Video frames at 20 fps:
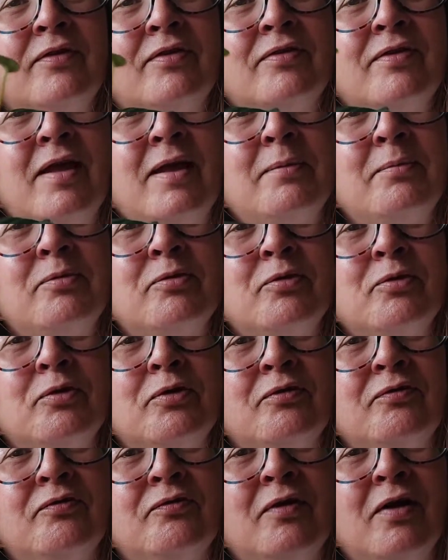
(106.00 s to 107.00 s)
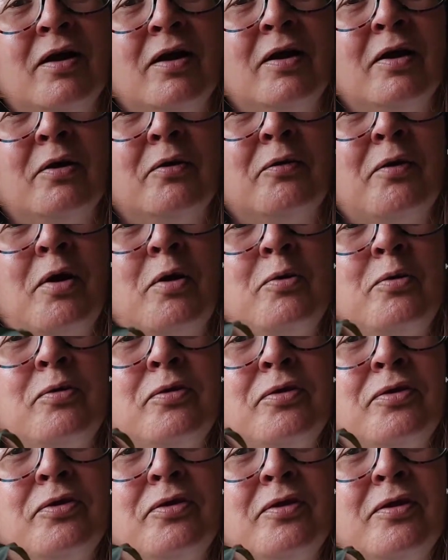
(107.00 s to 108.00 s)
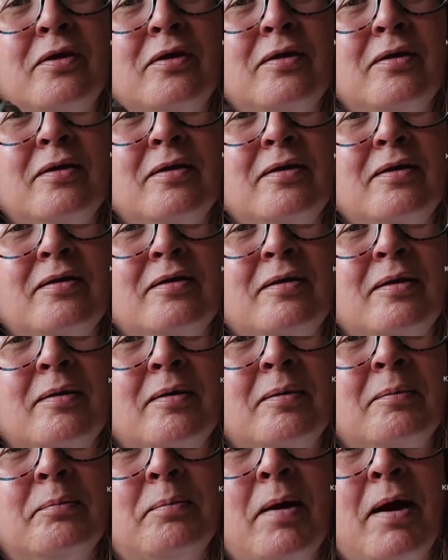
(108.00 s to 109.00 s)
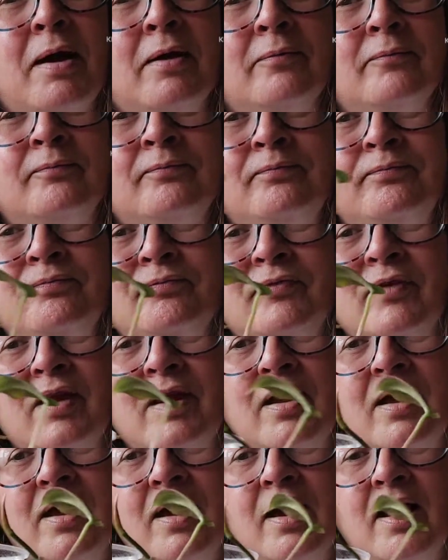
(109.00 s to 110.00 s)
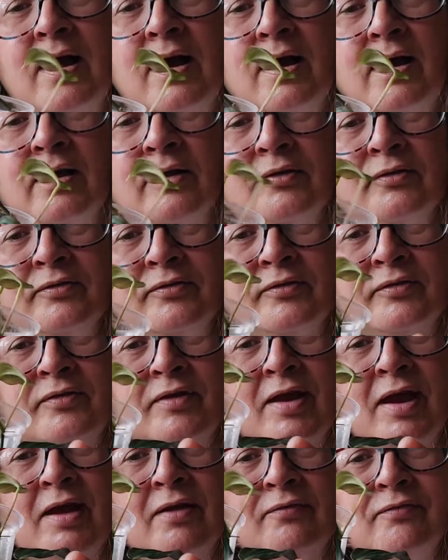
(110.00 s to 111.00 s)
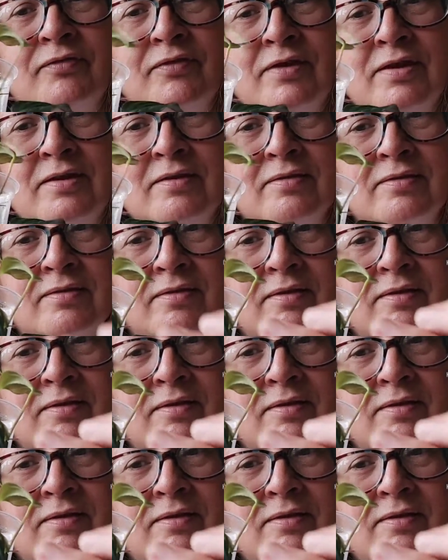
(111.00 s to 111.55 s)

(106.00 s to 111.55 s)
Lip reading: same sort of growth pattern, and they have these